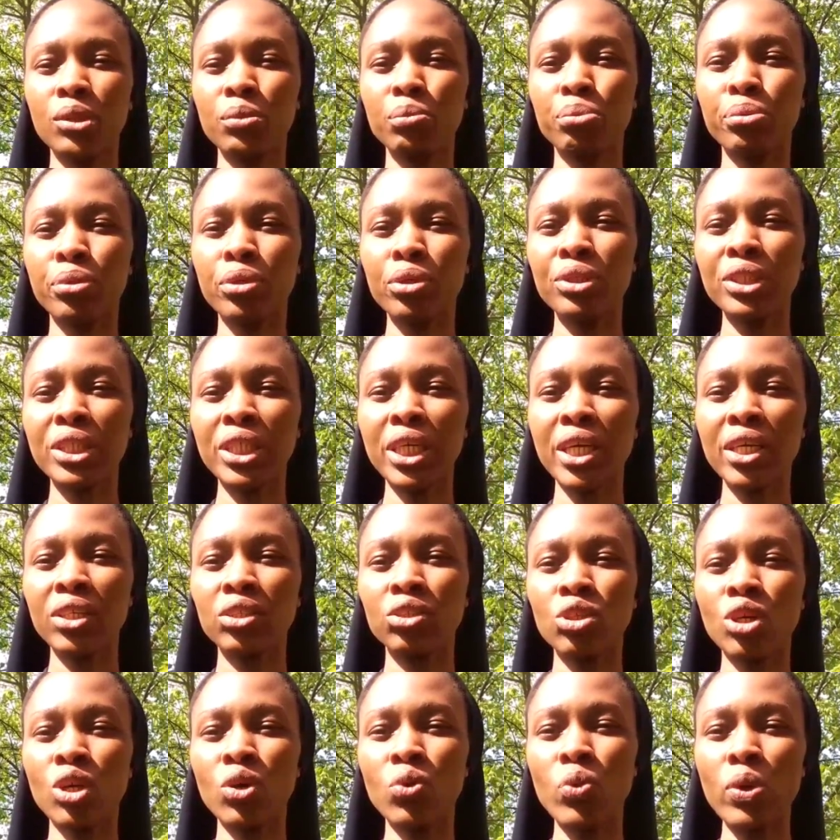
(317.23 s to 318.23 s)

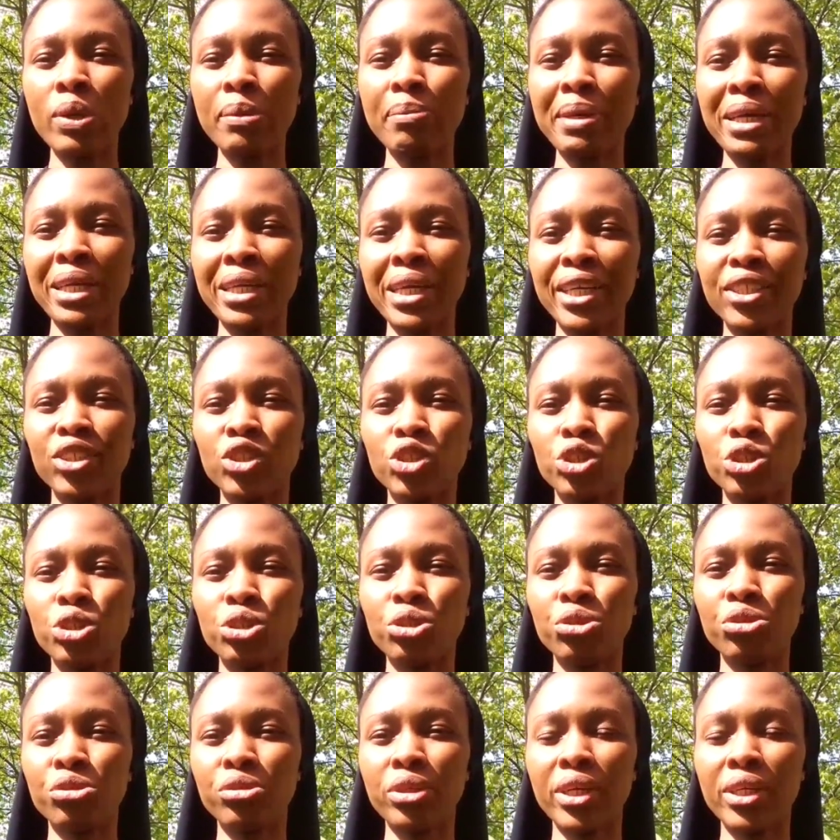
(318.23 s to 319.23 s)
Protect your women and
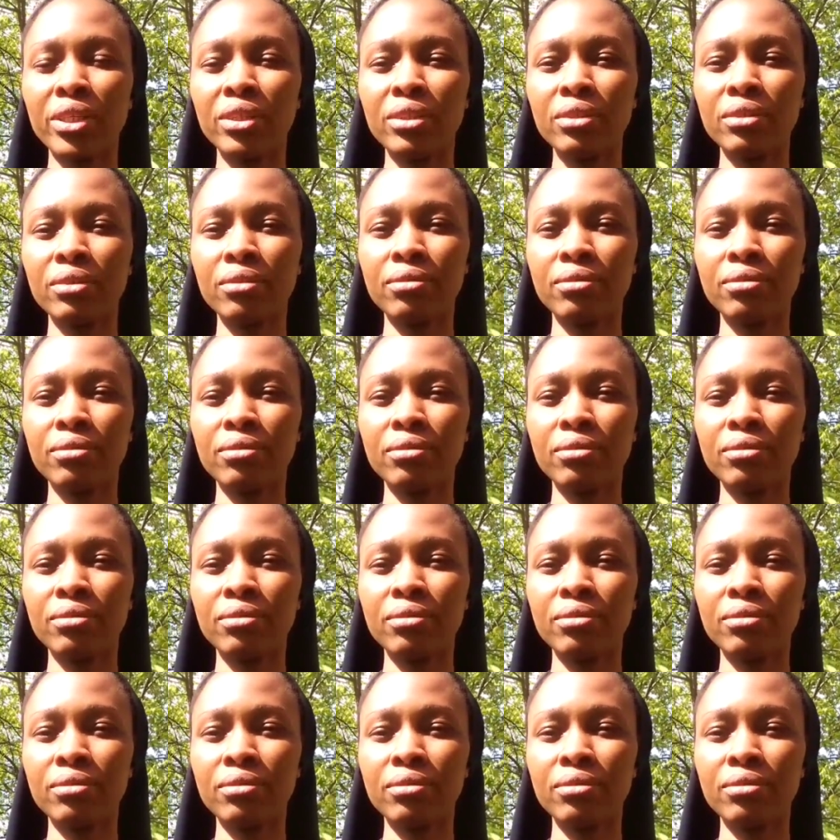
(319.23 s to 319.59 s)
children.